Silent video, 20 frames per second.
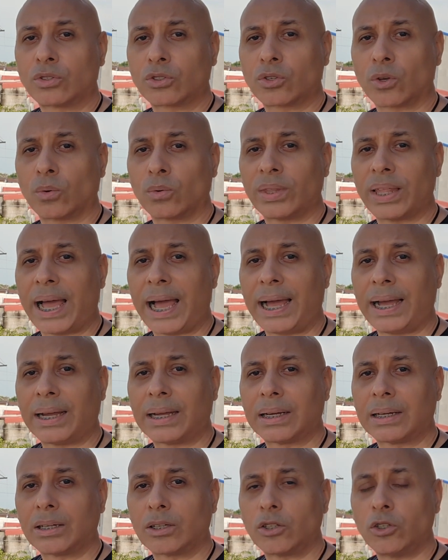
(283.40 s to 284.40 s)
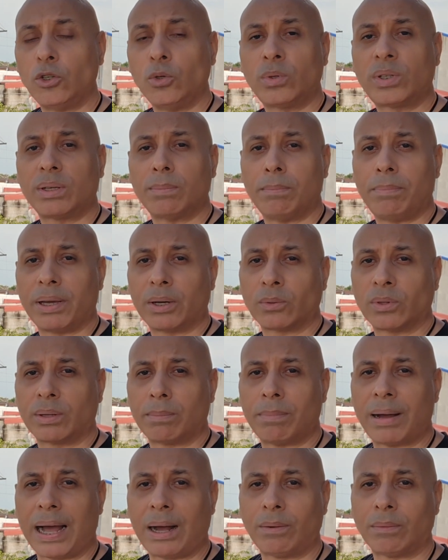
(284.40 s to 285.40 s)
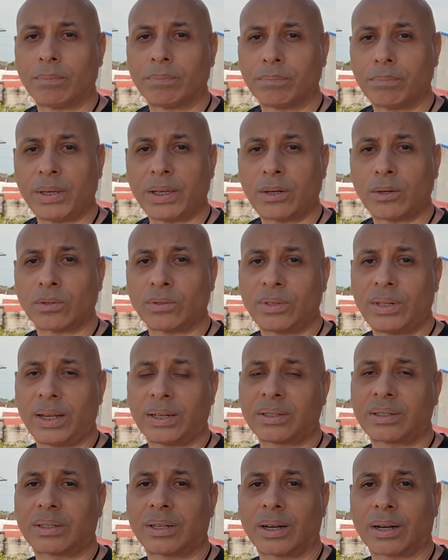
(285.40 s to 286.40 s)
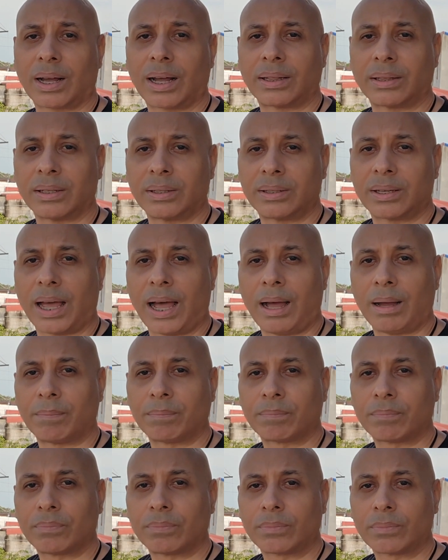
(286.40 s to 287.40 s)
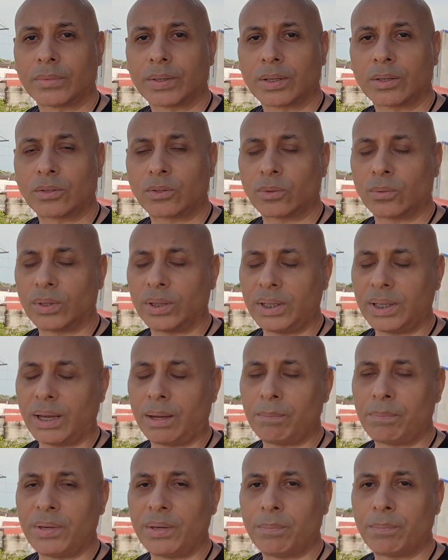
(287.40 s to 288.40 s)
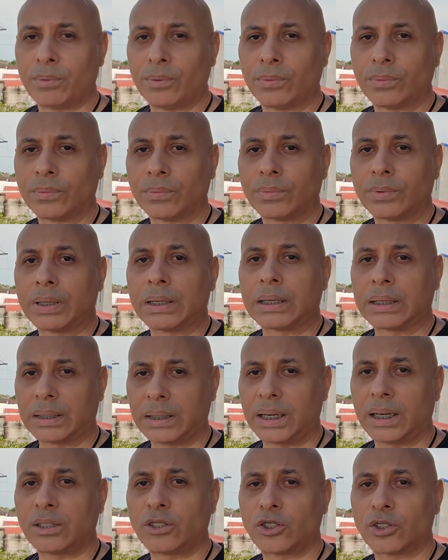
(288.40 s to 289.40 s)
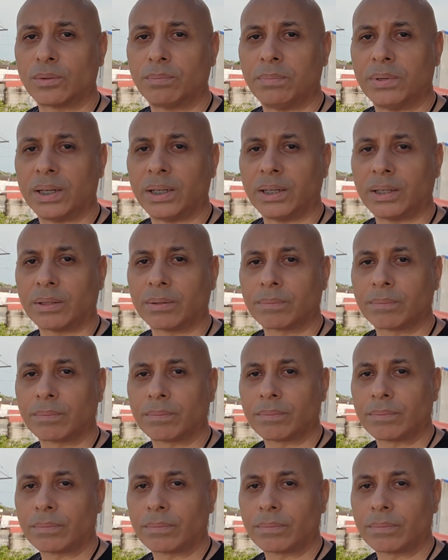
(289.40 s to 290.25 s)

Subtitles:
so that you can bail them out because they're stuck on the top. So in the end, people, get your money.